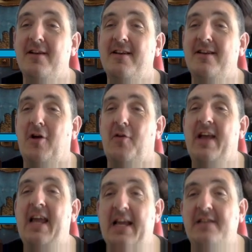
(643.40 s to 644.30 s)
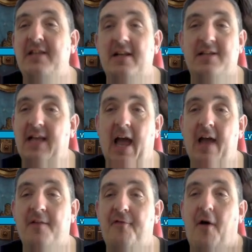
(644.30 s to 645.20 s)
You know, they're easier to get.
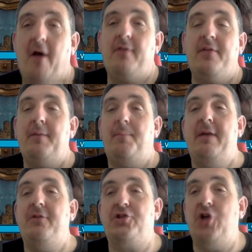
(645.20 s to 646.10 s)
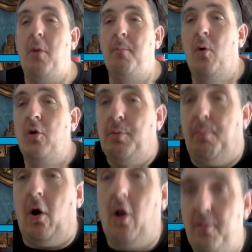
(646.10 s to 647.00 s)
They appear in the shop more. You
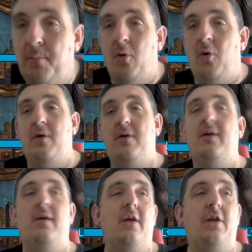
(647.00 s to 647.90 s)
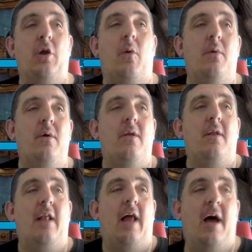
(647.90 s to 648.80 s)
pull them more. You know,
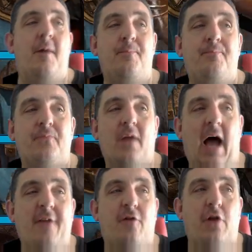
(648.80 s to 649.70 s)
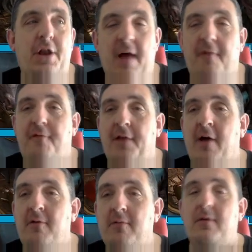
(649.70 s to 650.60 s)
I've got enough
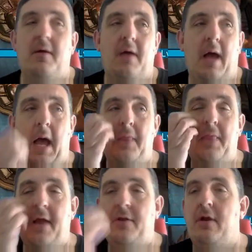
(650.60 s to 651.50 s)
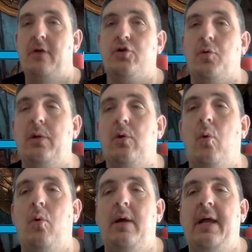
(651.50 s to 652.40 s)
now, and then so we'll
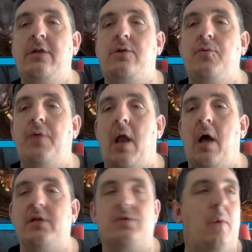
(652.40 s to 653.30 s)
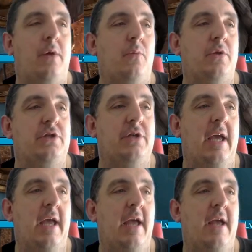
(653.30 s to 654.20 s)
go into the last one, which
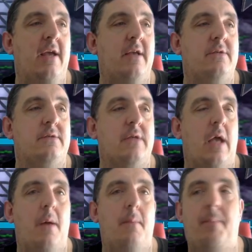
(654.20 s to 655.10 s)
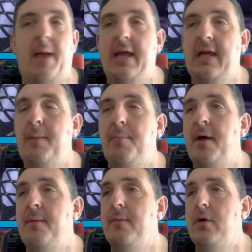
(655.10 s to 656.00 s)
is
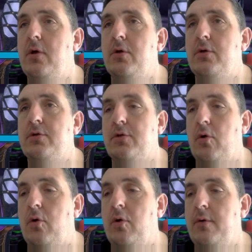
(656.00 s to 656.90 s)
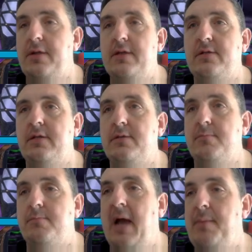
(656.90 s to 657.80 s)
Painkeeper. So this is
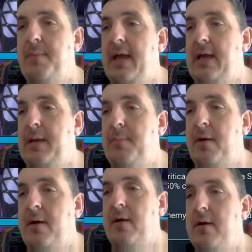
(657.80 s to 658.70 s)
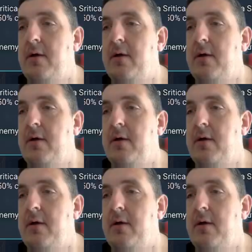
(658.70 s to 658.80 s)
my Painkeeper.